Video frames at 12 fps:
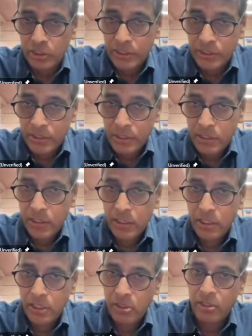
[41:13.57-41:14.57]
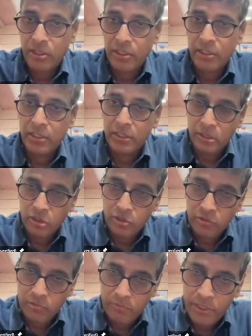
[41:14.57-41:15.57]
in the
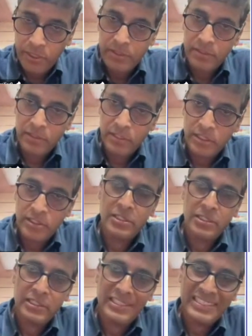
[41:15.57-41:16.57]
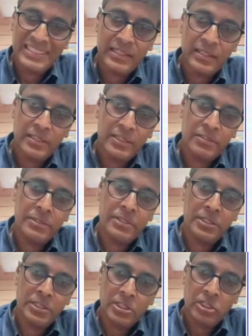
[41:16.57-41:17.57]
when this cell is,
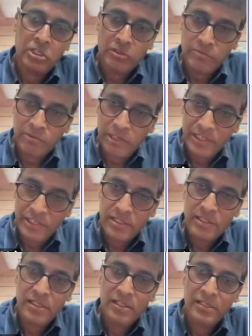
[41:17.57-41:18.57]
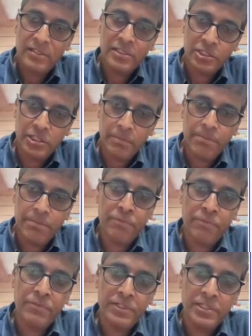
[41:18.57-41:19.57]
let us say there is a ship
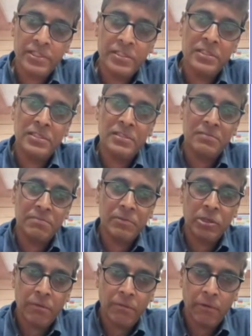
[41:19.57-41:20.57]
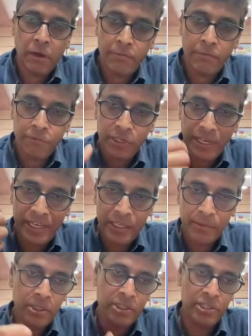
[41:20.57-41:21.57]
which is of
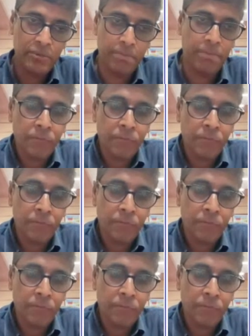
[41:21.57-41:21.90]
enemy ship,